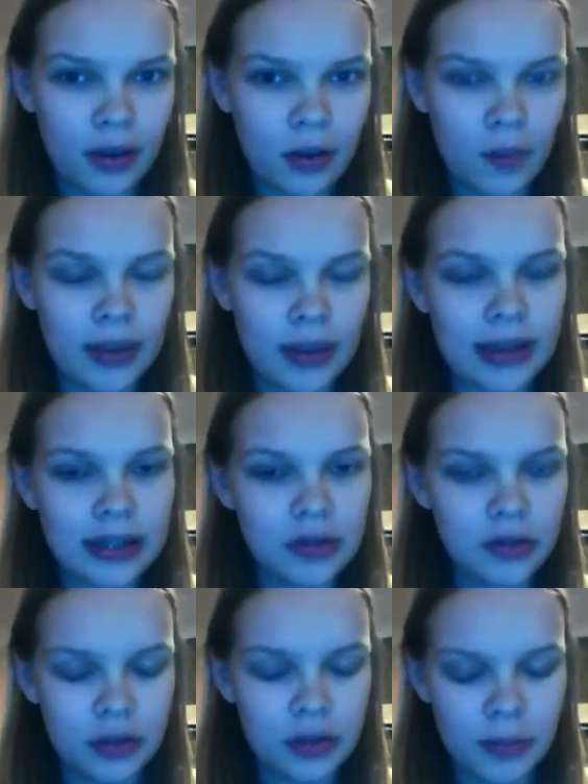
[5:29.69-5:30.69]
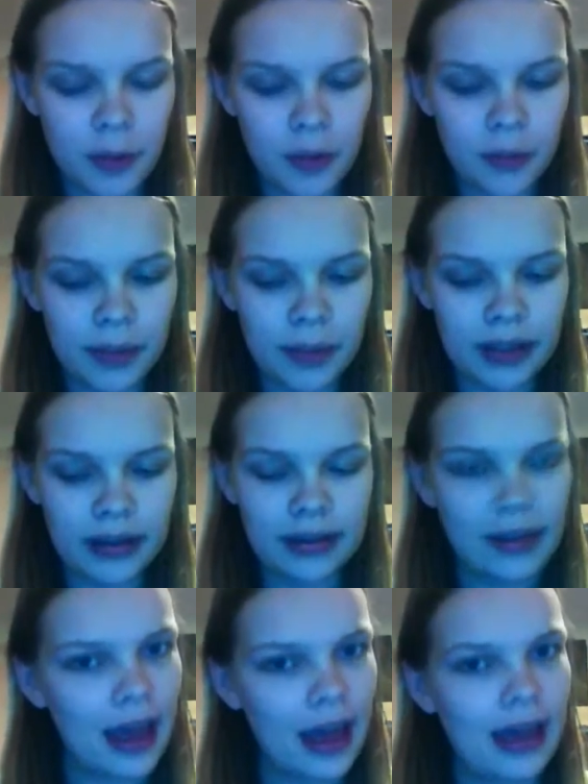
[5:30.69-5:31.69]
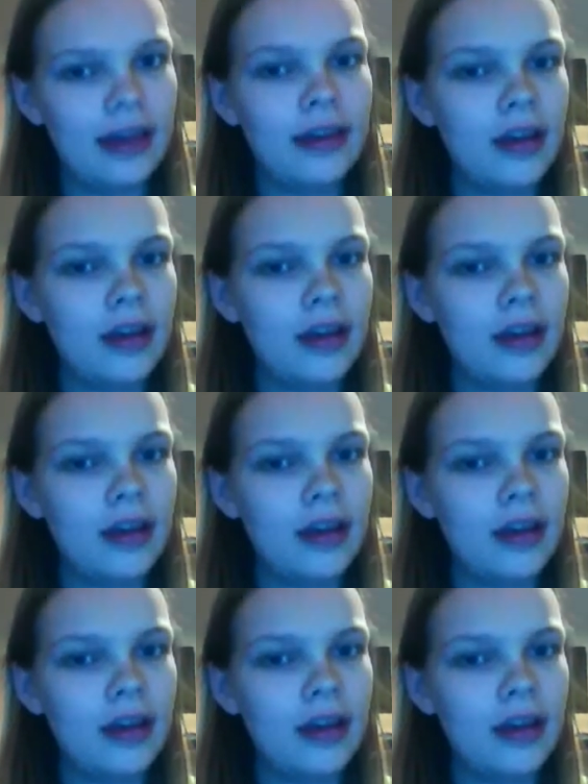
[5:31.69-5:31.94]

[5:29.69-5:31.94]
when their children are born, because it's their